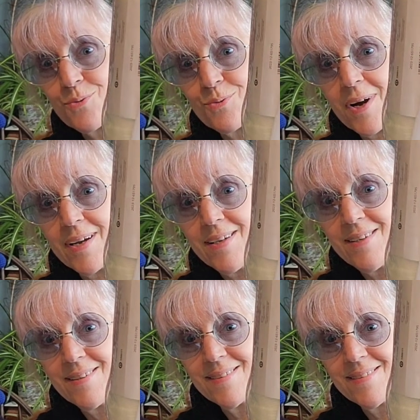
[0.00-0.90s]

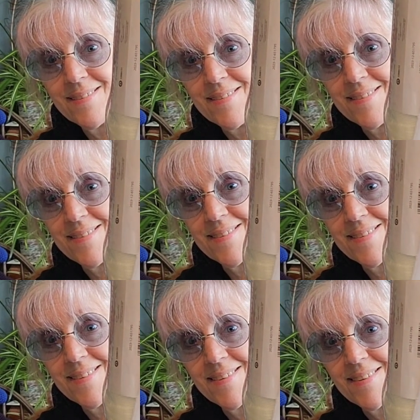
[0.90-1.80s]
Right?
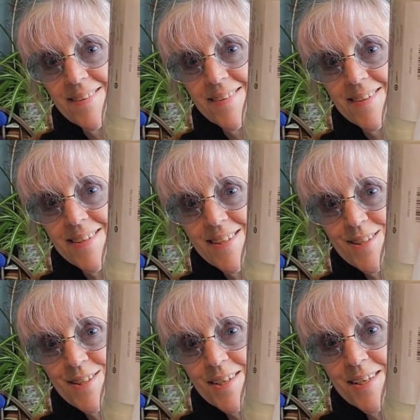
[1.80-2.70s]

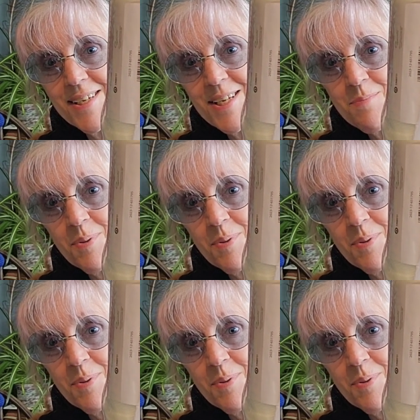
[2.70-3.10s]
It's the kitty